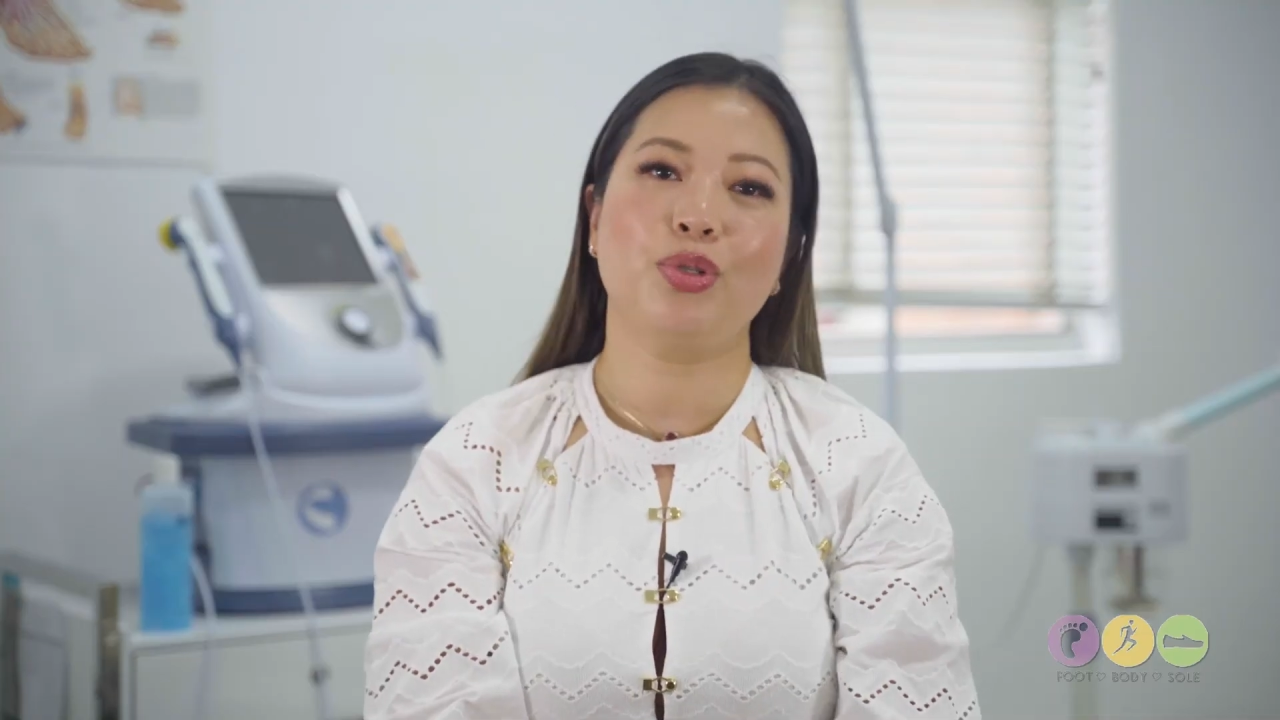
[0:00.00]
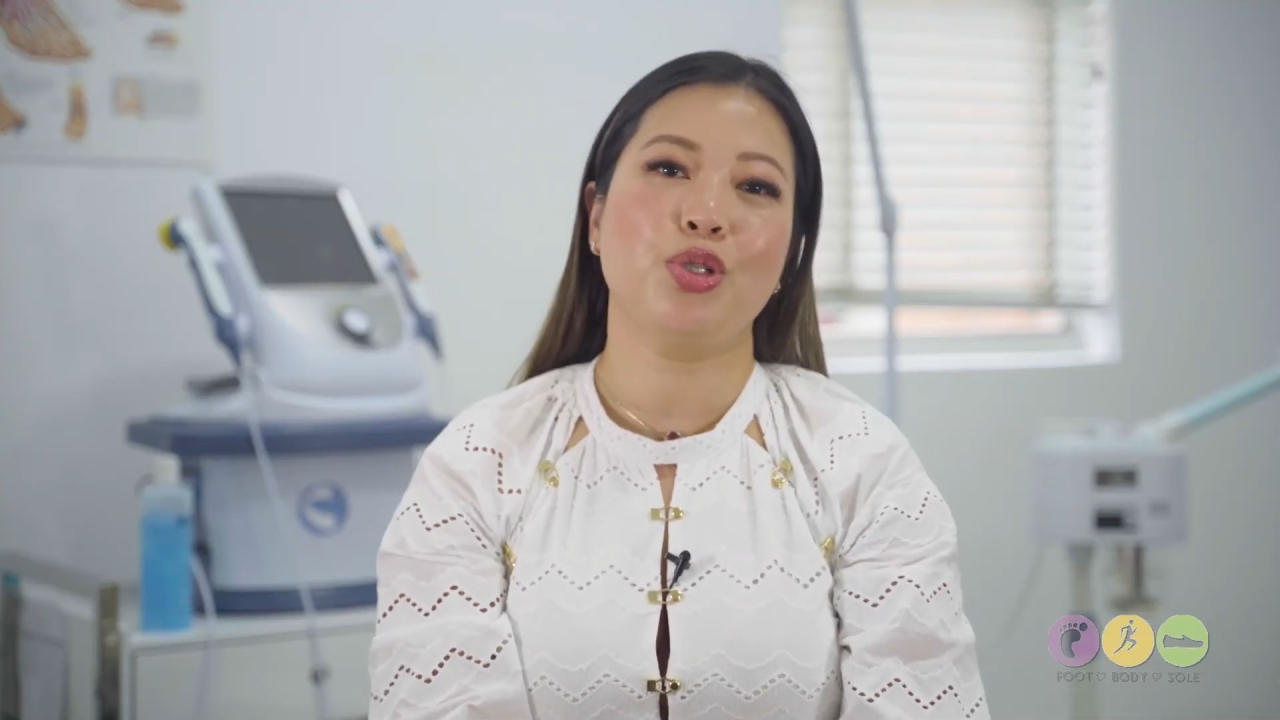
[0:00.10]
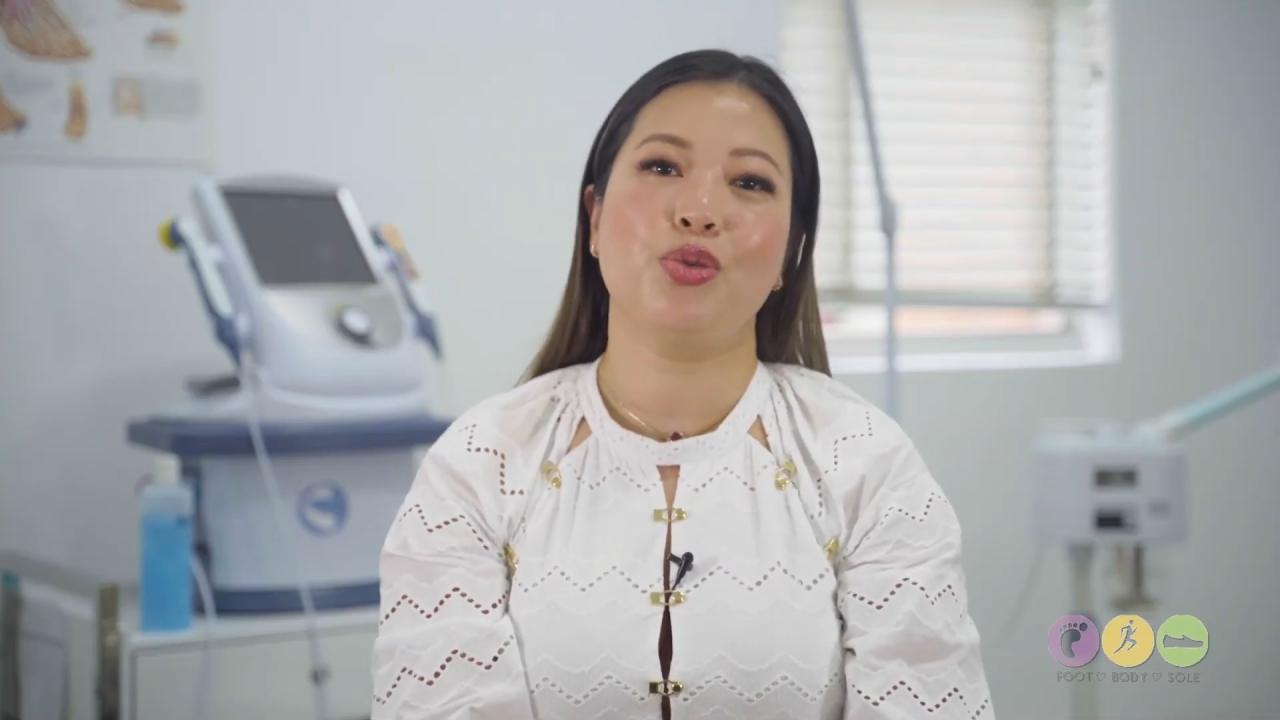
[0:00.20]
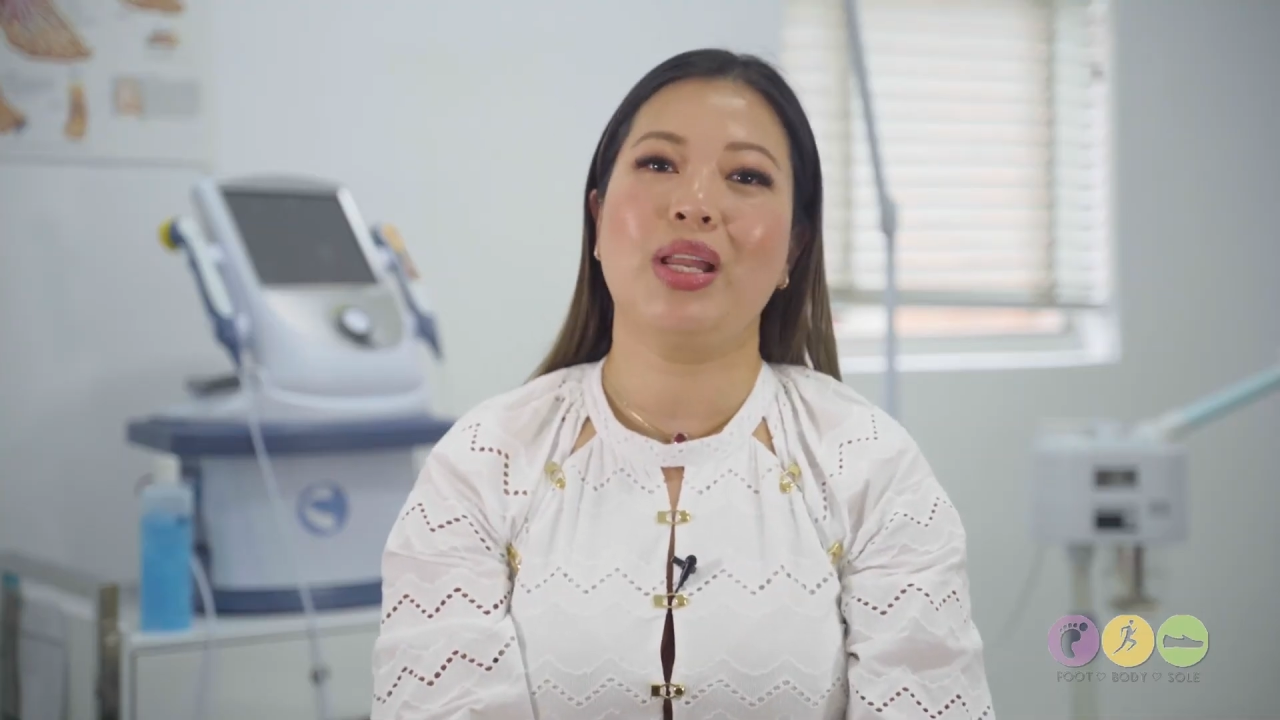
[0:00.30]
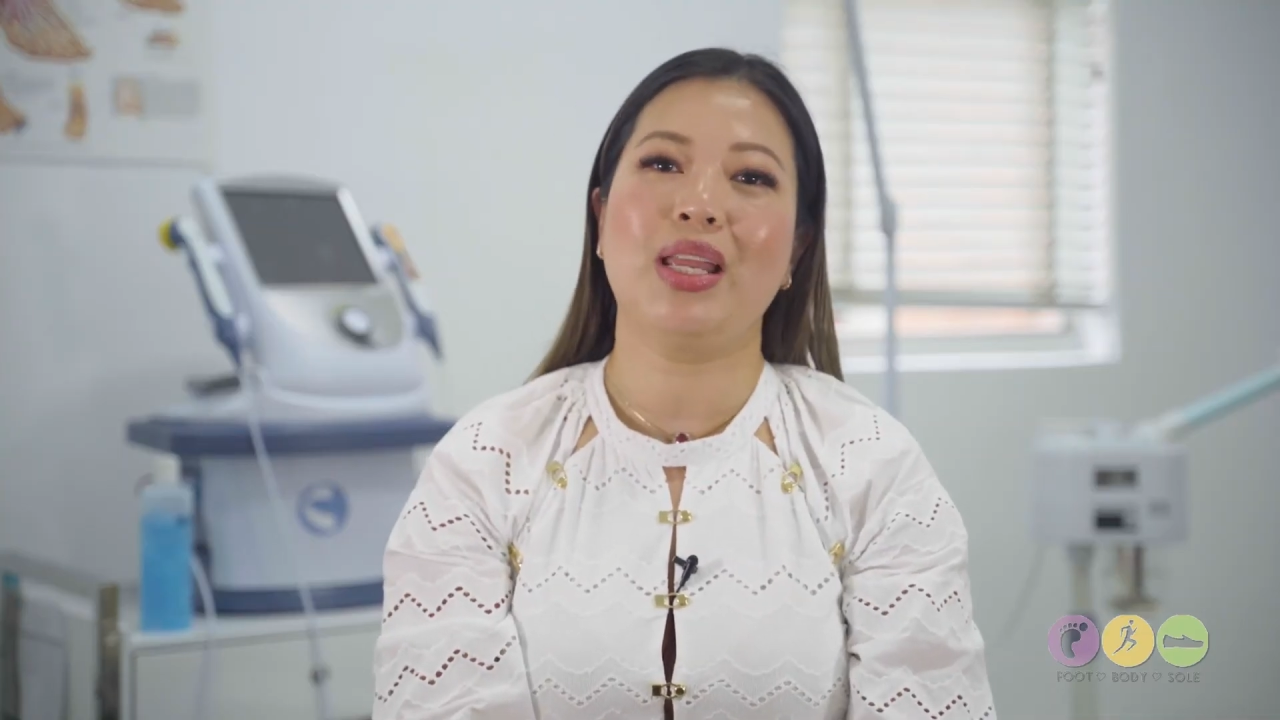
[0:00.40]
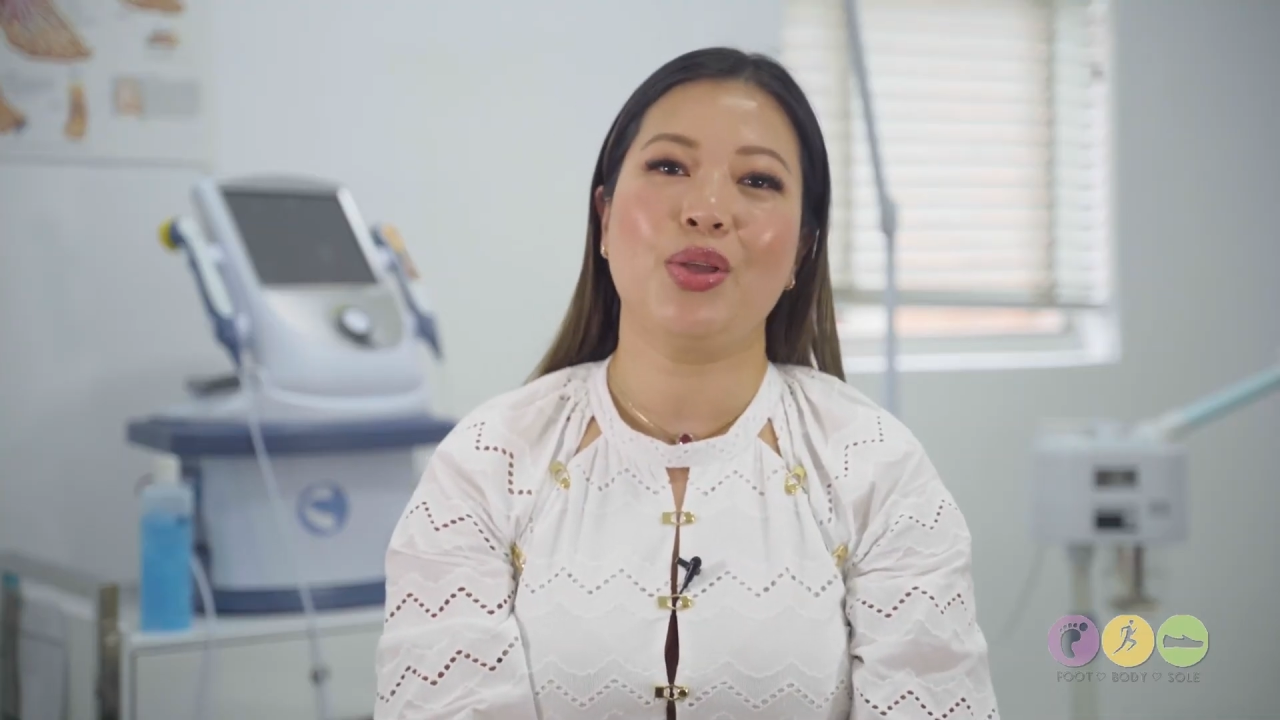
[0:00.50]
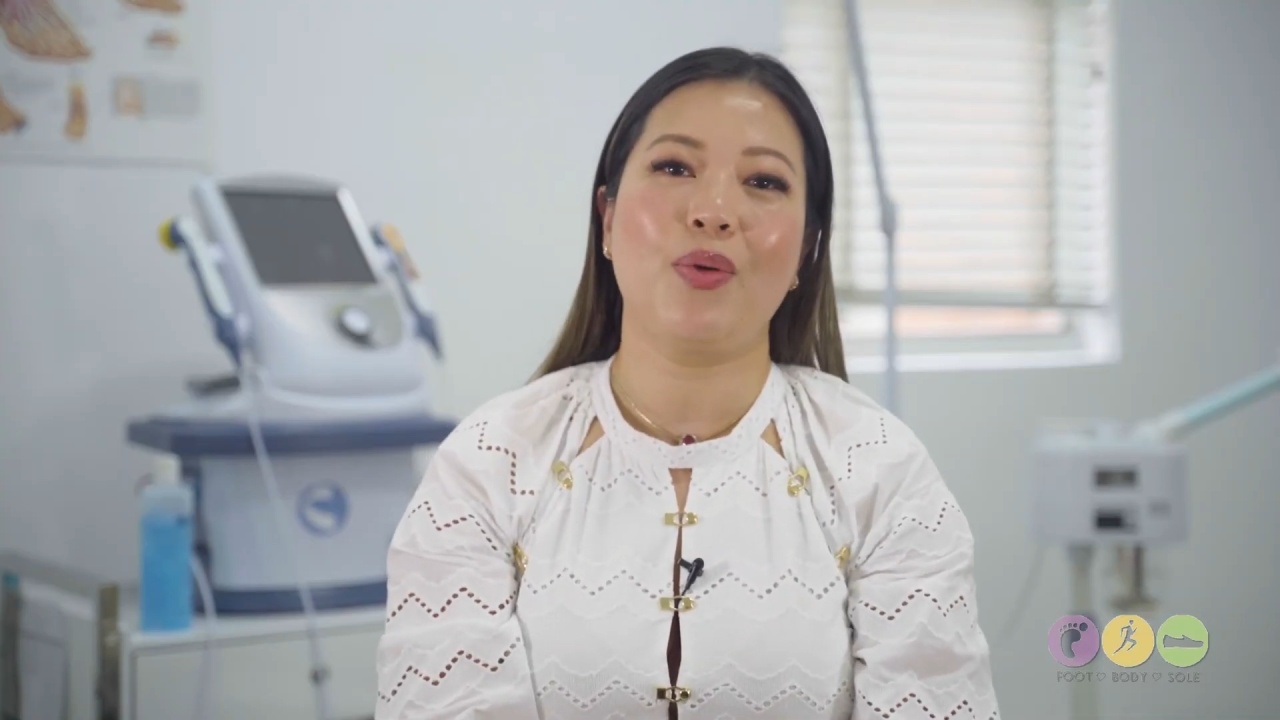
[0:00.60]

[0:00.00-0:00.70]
to treating